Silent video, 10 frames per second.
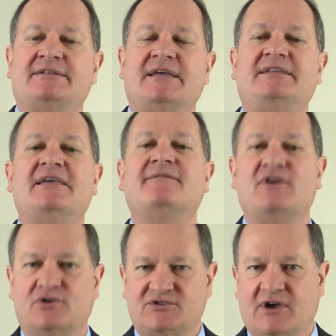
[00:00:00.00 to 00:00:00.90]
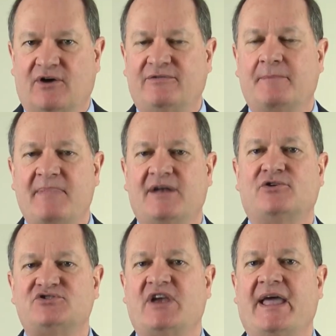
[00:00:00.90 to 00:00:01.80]
to give yourself a
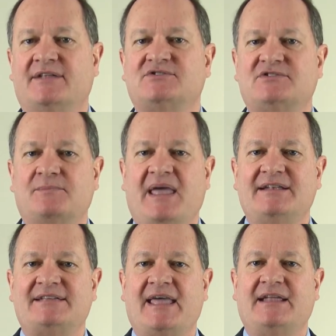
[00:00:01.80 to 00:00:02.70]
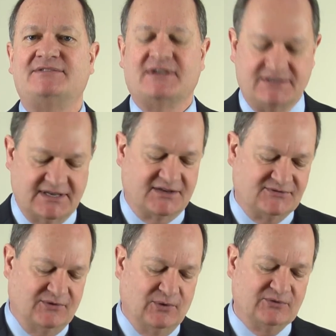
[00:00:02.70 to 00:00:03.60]
better chance to maintain
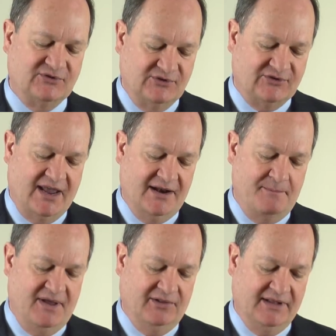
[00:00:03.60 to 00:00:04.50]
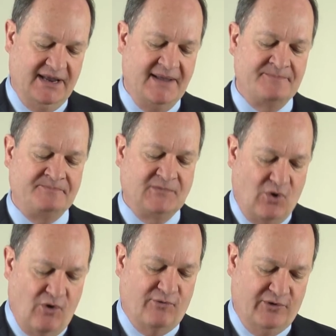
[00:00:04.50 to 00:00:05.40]
successful sustainability
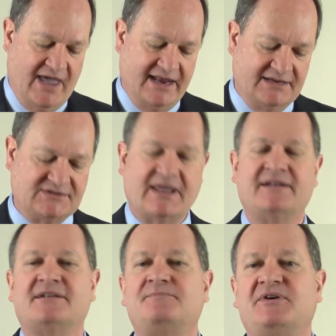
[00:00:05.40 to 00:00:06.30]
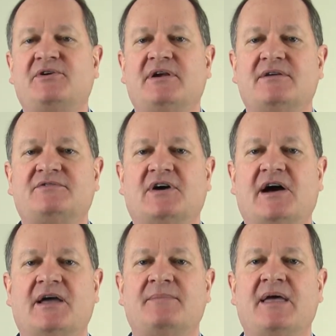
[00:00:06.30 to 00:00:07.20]
over that extended period of
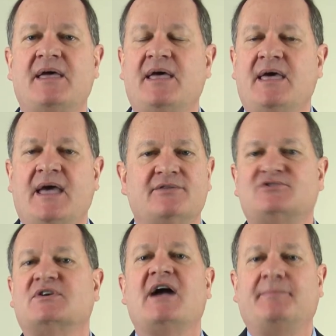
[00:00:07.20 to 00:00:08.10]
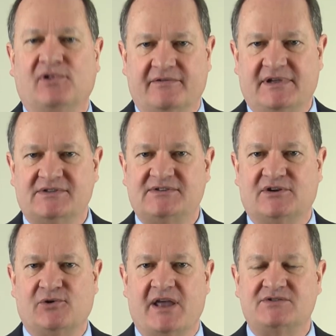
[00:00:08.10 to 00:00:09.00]
time. And there's a couple of
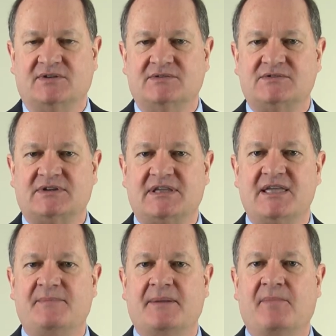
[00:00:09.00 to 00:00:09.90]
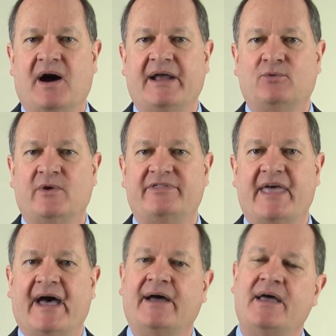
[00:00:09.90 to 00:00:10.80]
considerations to keep in mind with
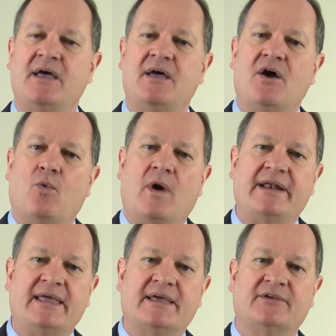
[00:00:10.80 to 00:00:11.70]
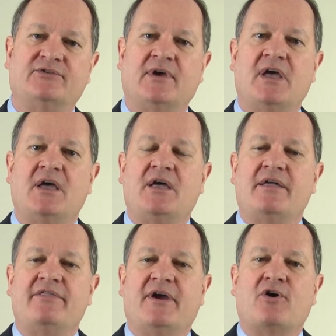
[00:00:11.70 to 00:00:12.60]
that. One is
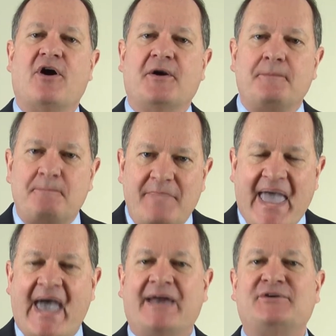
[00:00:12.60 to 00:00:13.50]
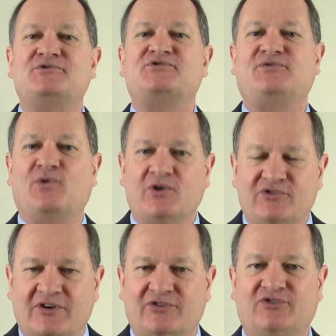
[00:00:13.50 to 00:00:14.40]
there are patterns for
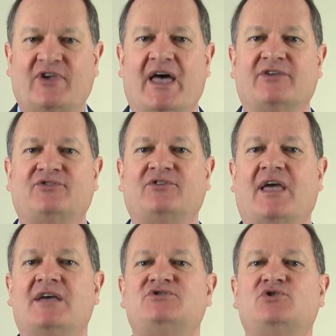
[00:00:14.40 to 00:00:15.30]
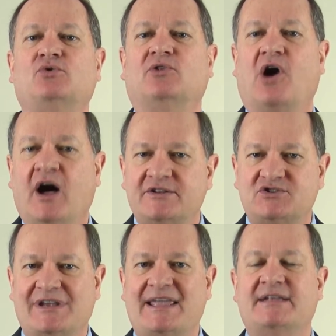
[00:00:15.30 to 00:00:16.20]
success as you
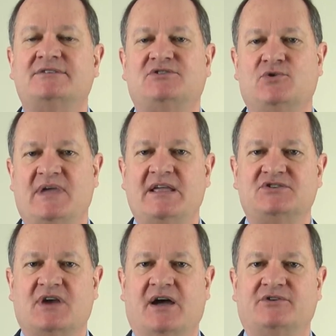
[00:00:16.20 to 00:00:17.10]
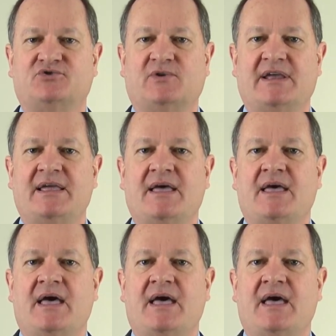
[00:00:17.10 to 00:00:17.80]
launch into each country.